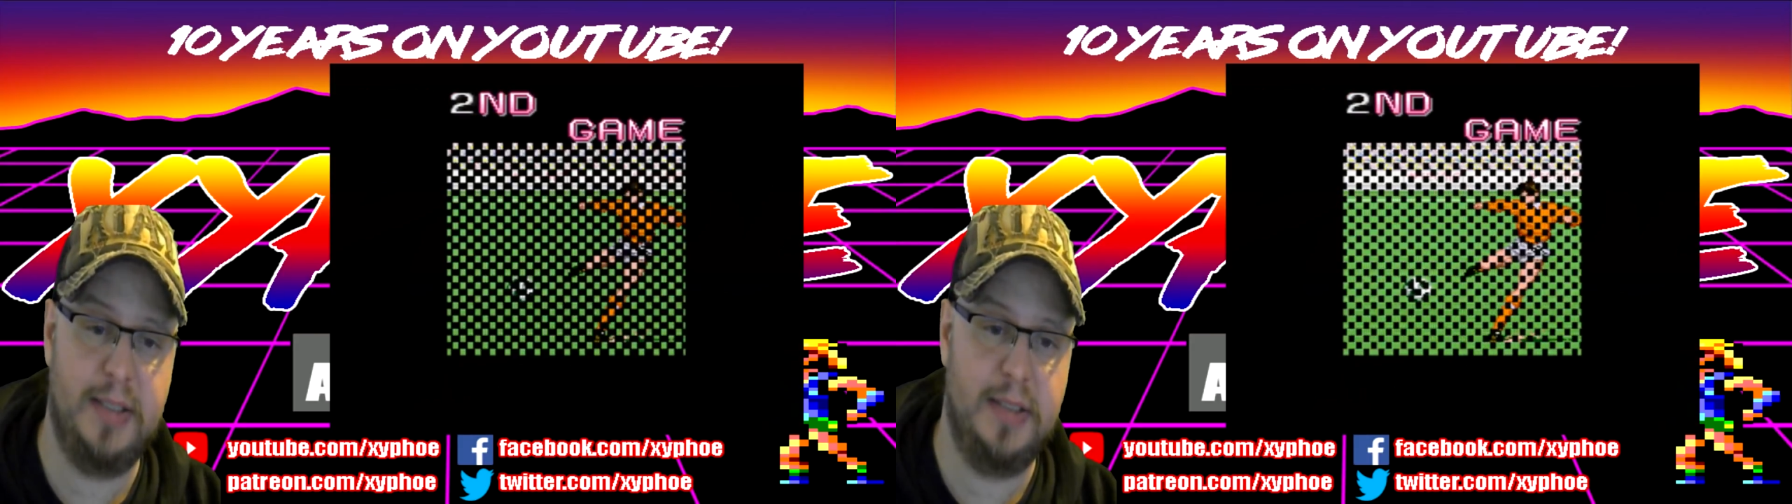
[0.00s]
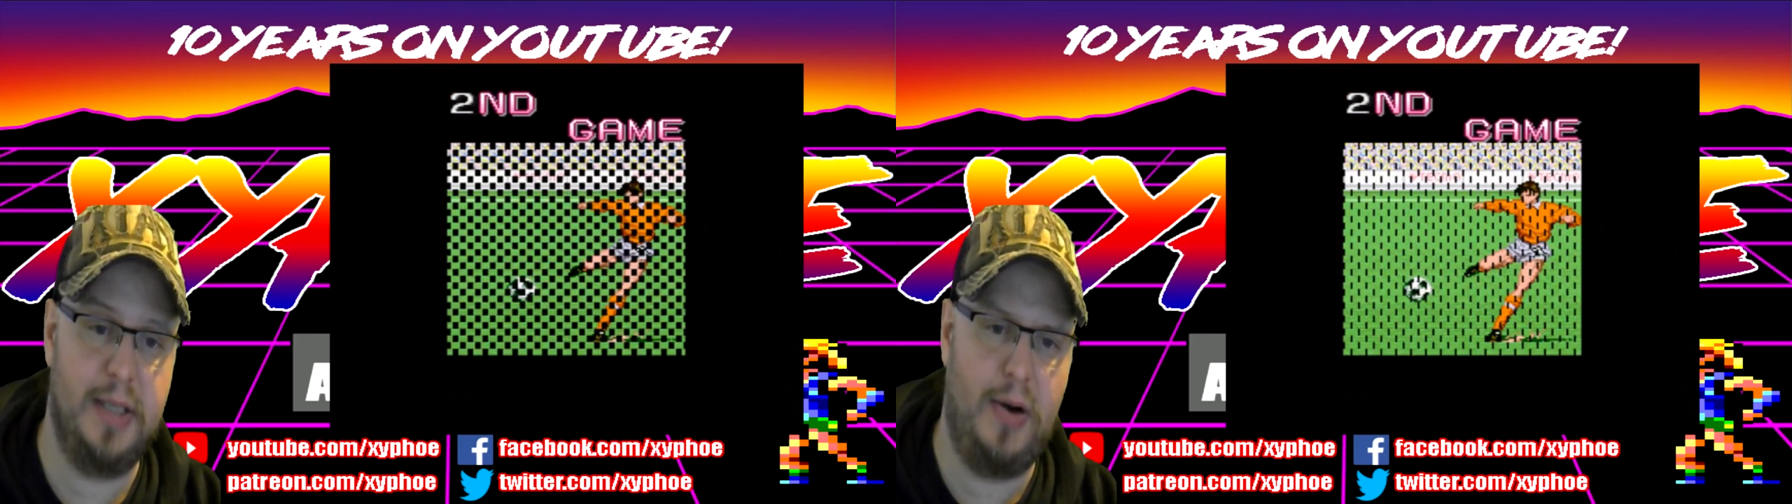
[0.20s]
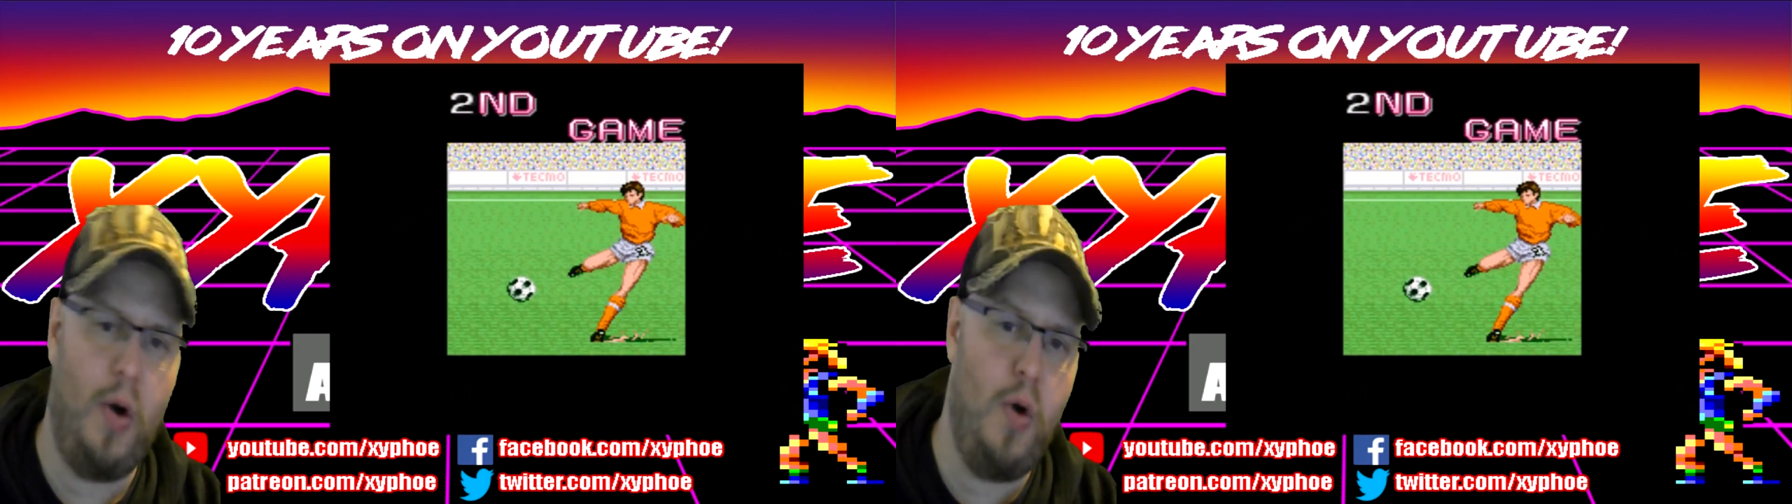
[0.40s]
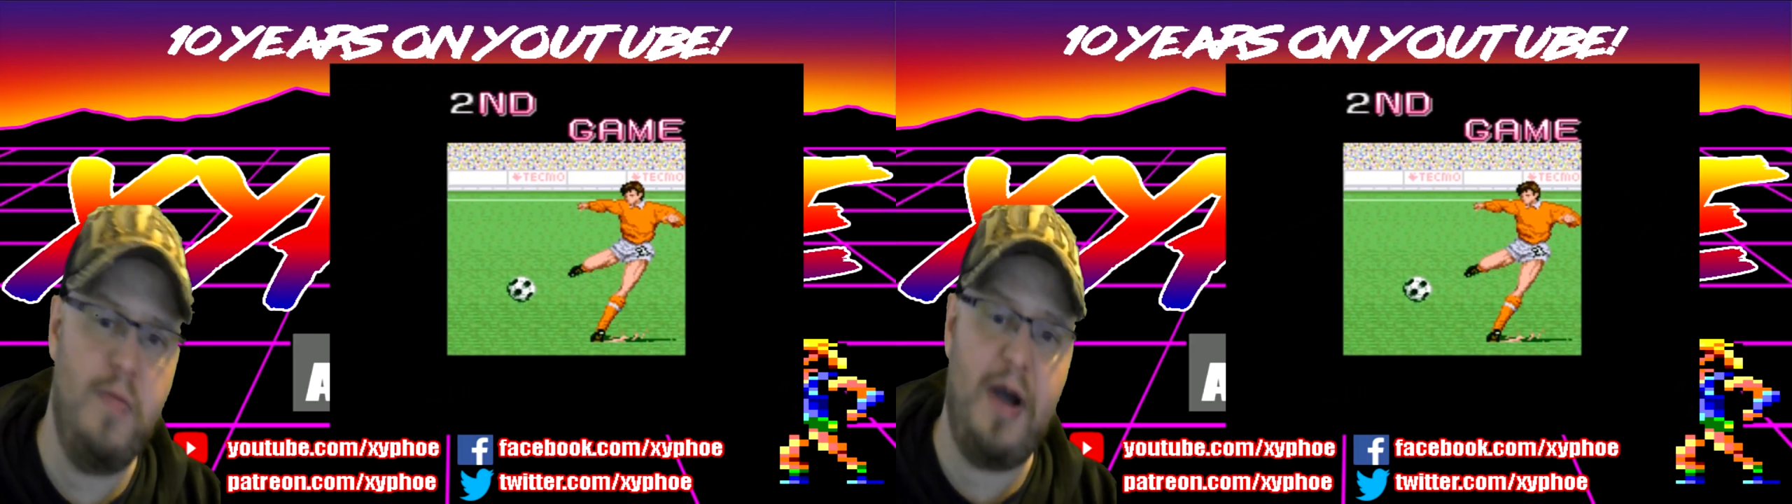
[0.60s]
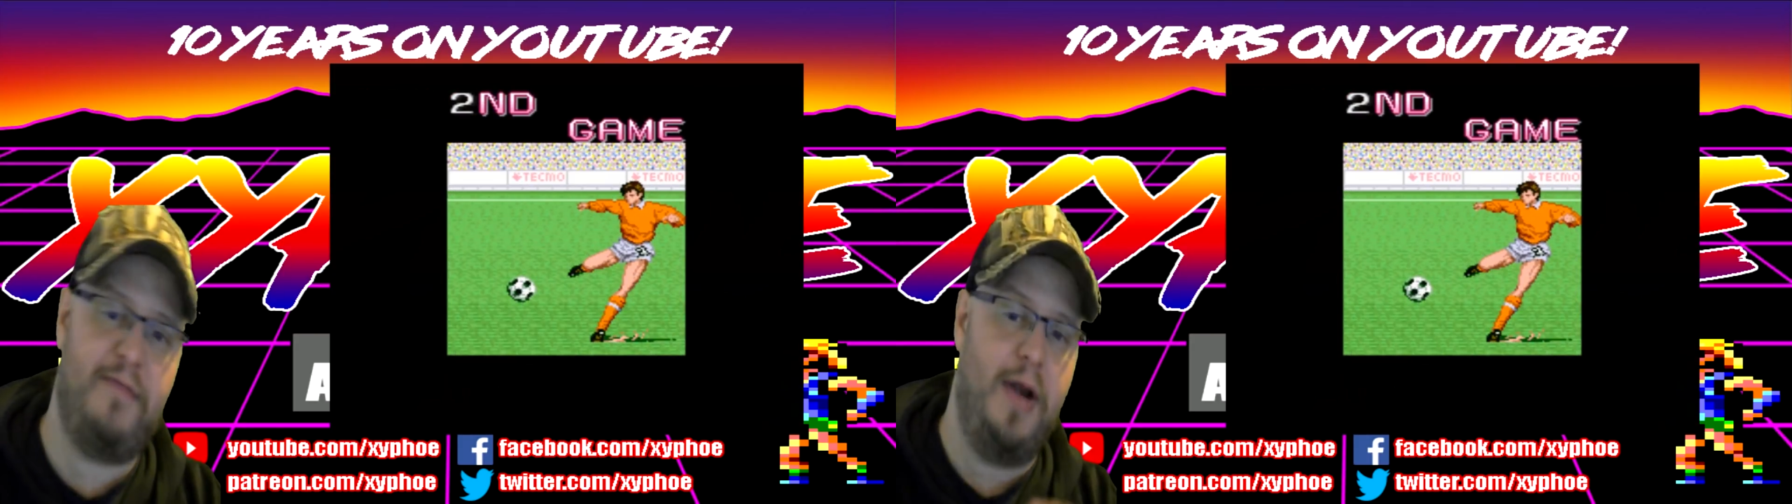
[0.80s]
Says, "Oh,
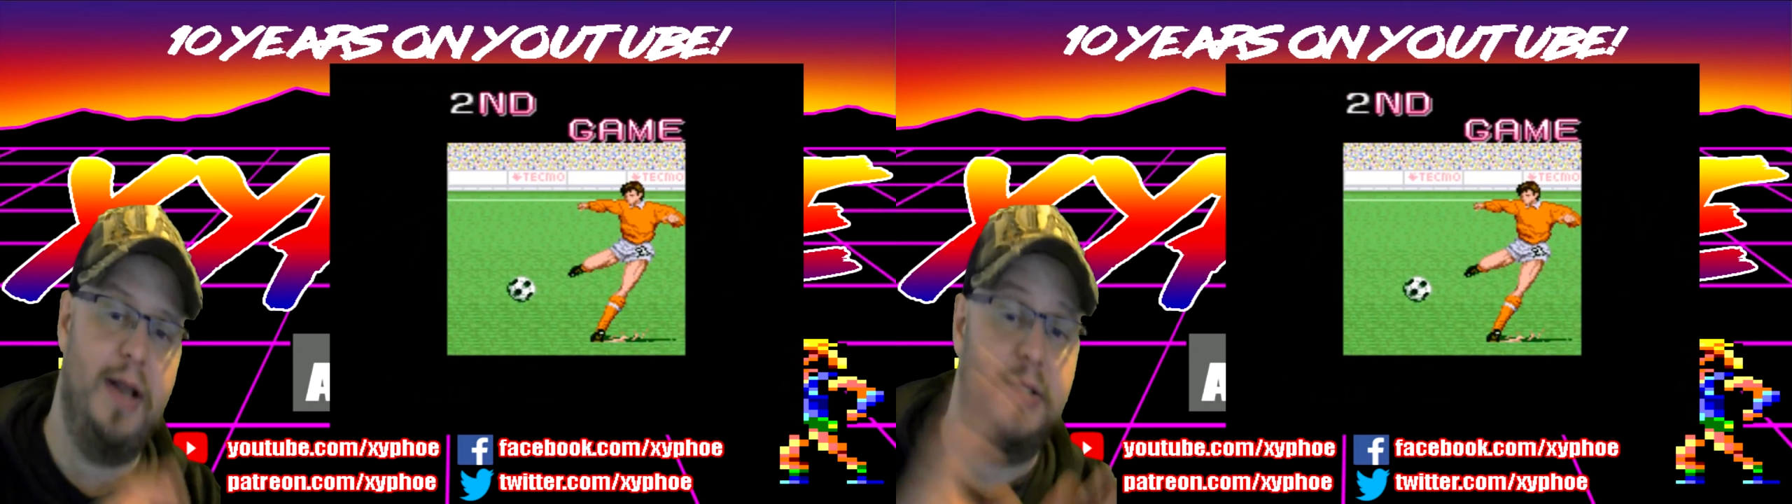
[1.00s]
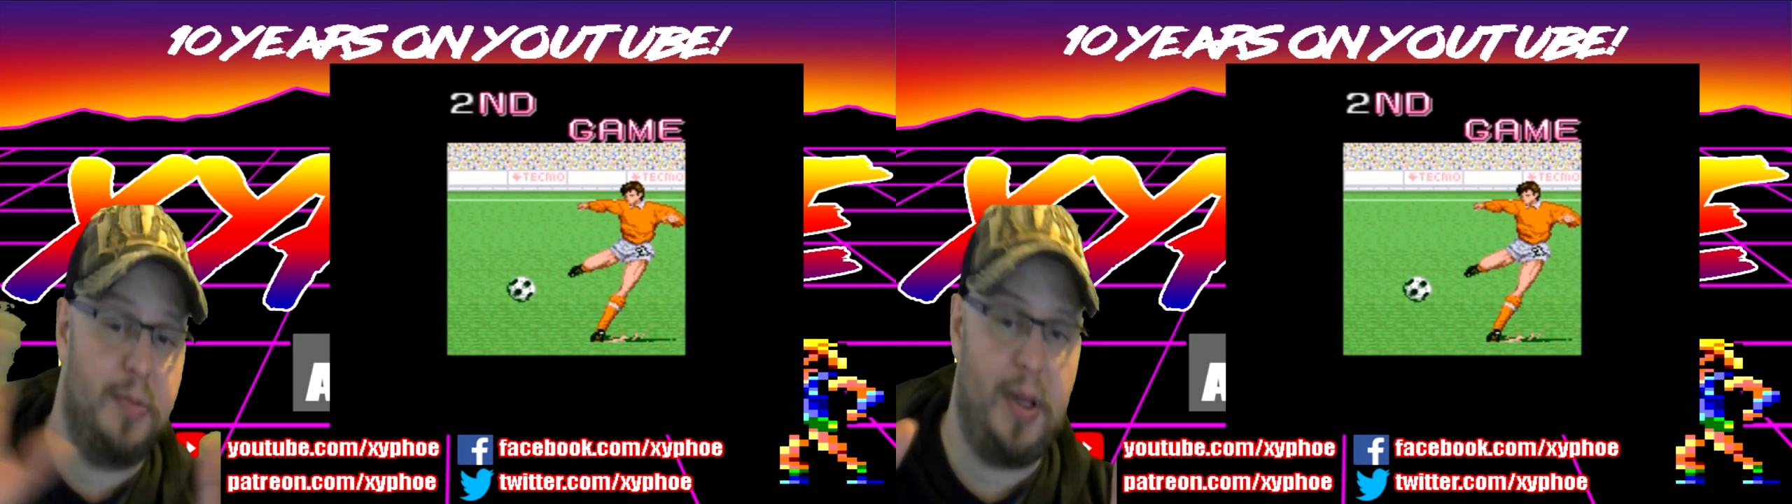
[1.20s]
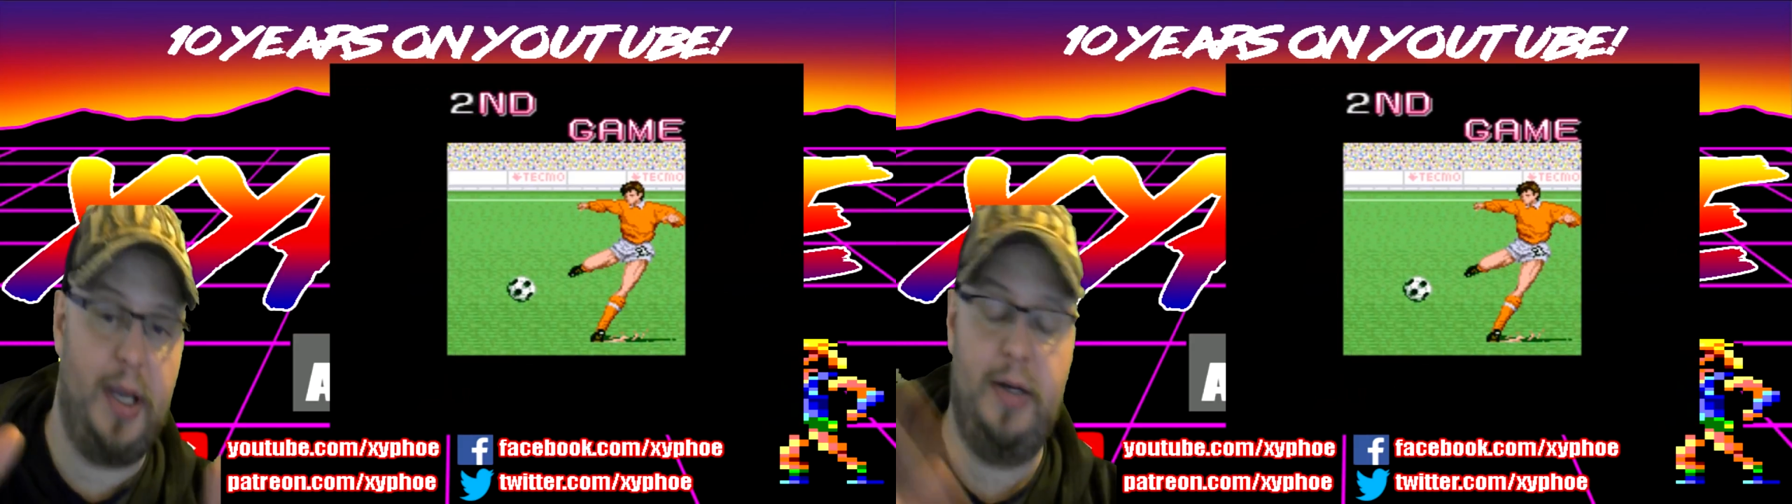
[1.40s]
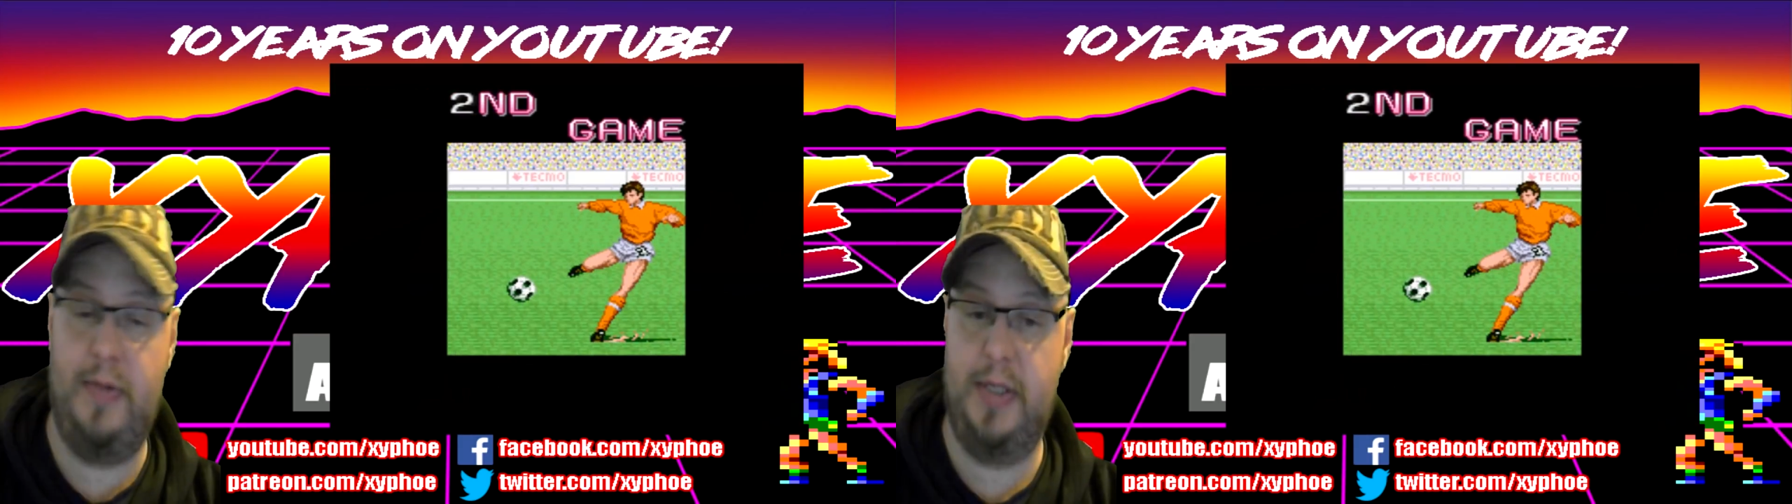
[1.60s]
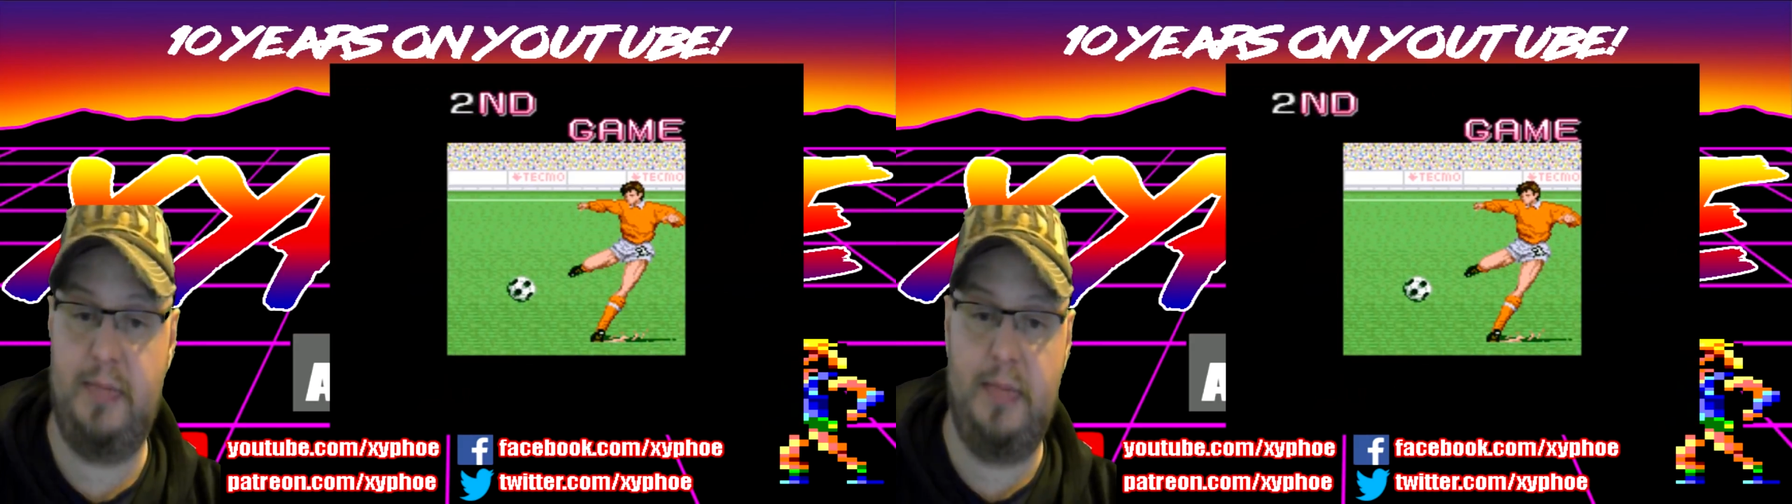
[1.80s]
all my friends are playing
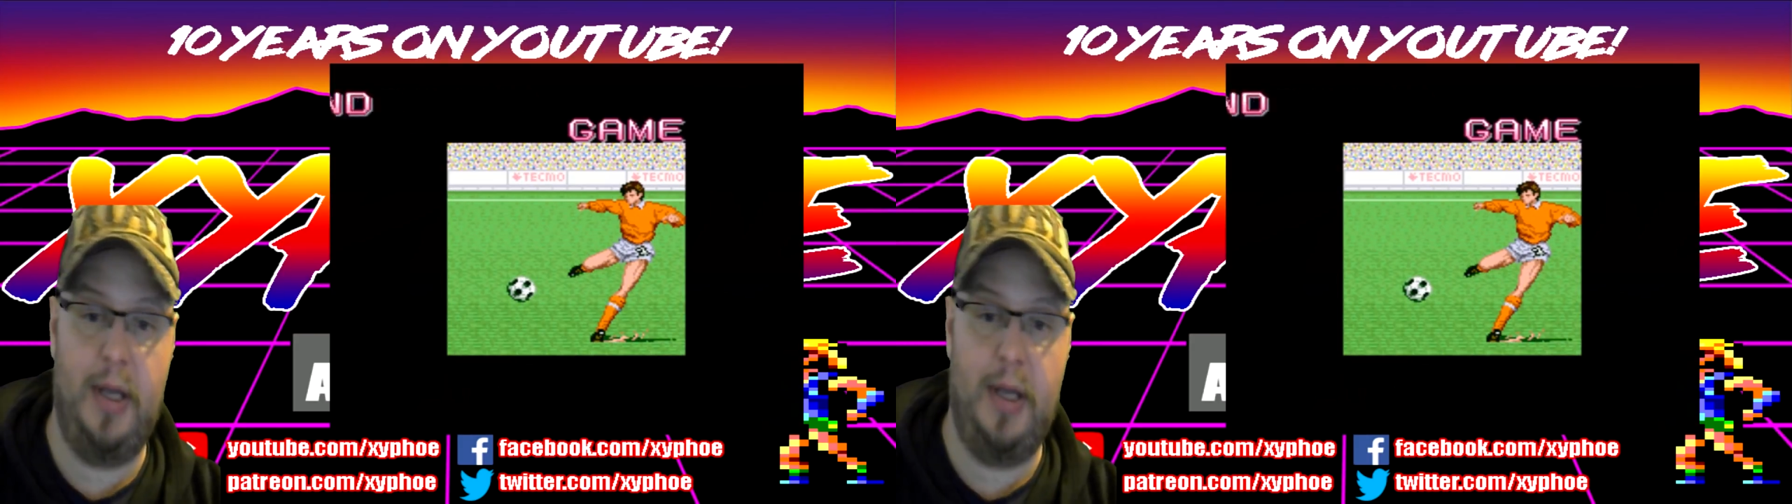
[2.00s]
on this